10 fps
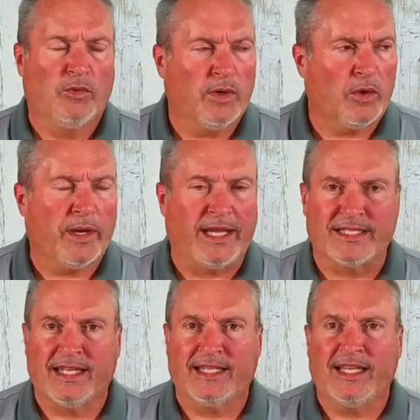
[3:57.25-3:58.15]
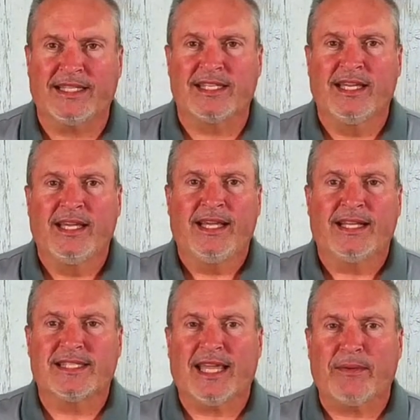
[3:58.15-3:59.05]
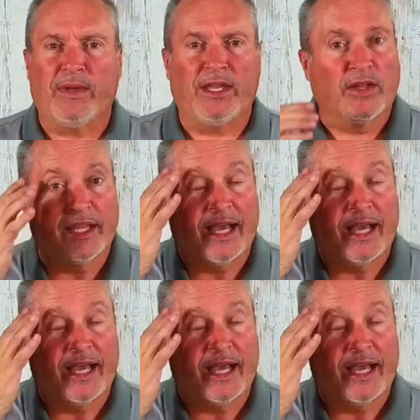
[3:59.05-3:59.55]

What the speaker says: What a waste. It's like being on the